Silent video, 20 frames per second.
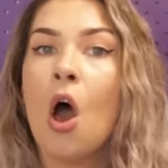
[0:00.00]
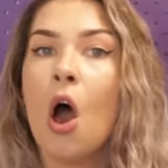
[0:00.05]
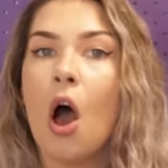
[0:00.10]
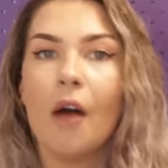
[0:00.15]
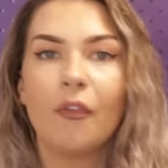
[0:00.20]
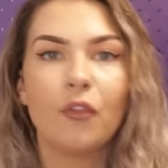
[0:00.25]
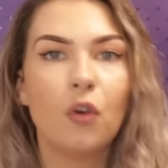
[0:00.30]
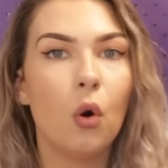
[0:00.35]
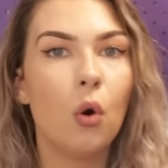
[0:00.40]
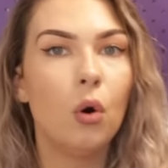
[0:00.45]

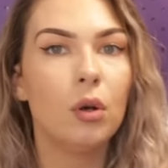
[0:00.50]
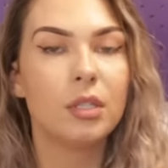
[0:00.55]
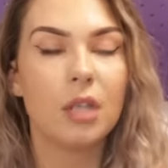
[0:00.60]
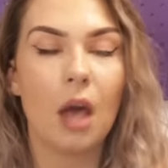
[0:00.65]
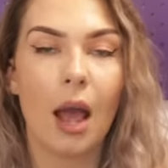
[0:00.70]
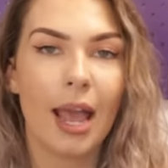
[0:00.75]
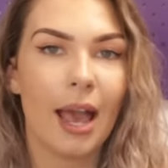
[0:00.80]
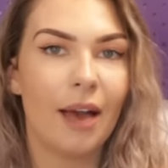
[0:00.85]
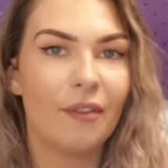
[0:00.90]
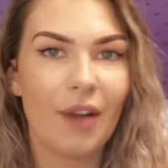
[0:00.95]
Of course,
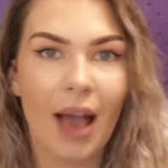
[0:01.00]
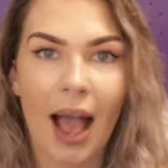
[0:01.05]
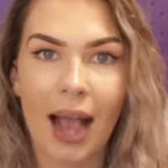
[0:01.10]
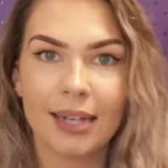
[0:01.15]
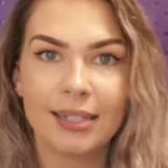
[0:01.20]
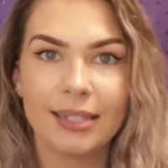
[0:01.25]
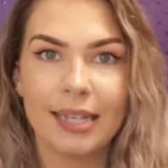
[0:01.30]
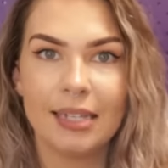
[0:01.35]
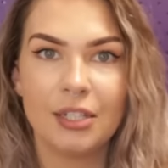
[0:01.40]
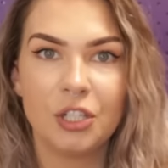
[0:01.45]
I have
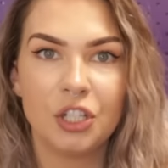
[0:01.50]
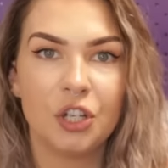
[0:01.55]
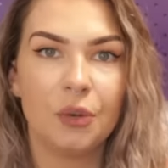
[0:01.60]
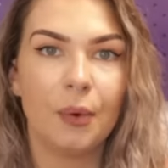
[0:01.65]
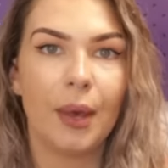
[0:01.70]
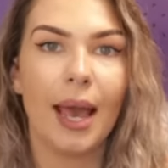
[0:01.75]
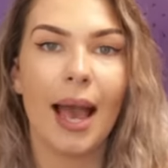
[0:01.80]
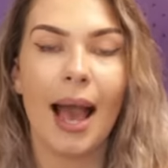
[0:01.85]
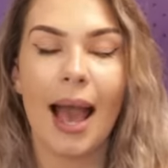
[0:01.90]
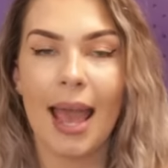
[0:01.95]
access to
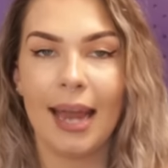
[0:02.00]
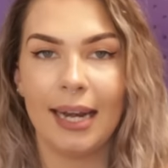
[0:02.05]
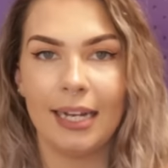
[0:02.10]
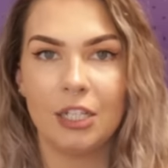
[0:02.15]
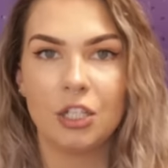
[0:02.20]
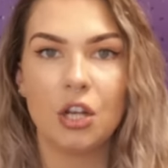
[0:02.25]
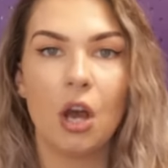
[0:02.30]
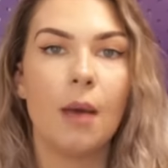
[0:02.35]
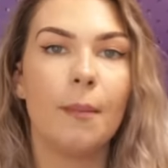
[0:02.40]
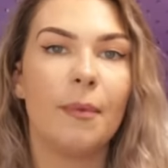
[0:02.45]
it at any
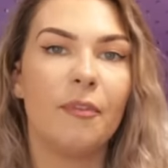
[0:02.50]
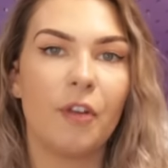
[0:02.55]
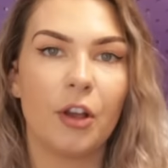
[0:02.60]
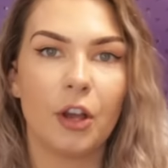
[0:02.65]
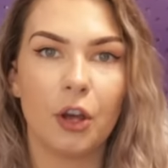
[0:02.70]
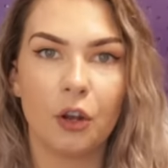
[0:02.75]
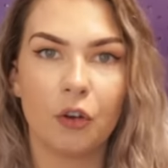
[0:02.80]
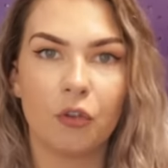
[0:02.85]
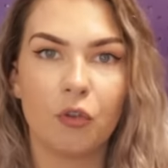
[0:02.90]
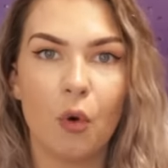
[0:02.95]
time. If I
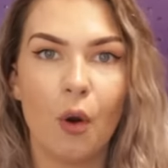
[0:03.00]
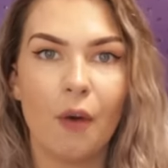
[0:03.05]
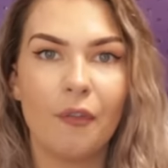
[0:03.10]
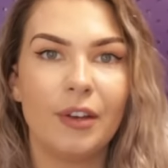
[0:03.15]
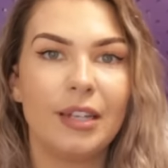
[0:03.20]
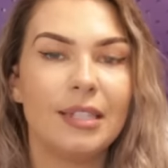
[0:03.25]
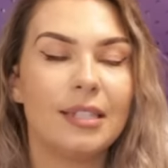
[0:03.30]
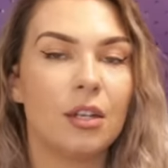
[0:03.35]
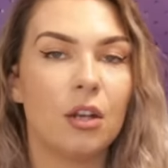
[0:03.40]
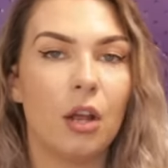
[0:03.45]
go to crew
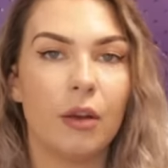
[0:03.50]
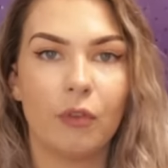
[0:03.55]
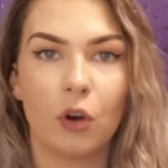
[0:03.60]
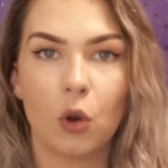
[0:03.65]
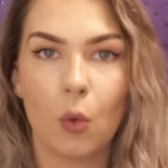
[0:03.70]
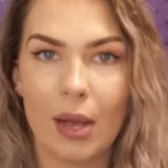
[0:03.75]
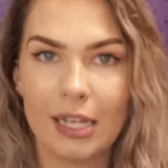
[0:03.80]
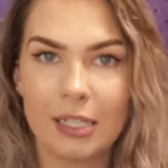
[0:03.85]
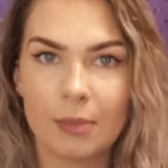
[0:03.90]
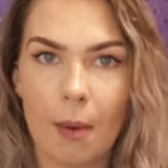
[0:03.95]
office and I
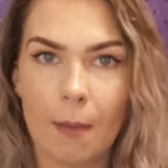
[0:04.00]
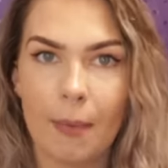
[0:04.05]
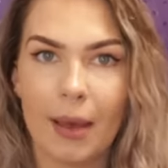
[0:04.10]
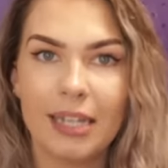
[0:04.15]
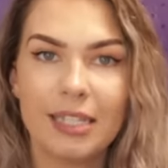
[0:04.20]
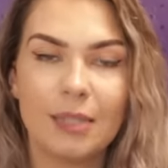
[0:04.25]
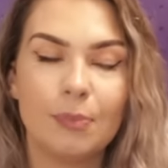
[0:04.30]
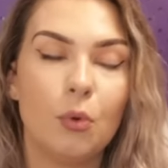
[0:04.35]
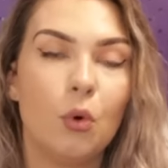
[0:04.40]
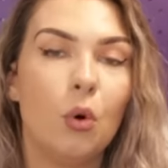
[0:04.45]
request my
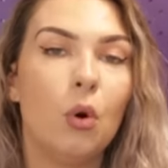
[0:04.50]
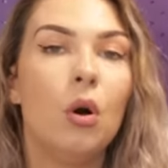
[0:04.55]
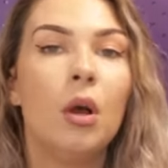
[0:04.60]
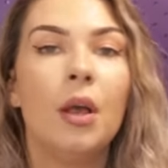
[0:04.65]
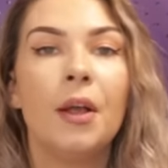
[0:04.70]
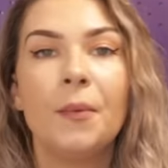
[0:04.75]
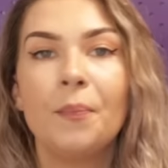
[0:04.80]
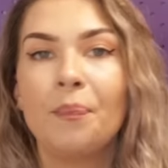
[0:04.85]
passport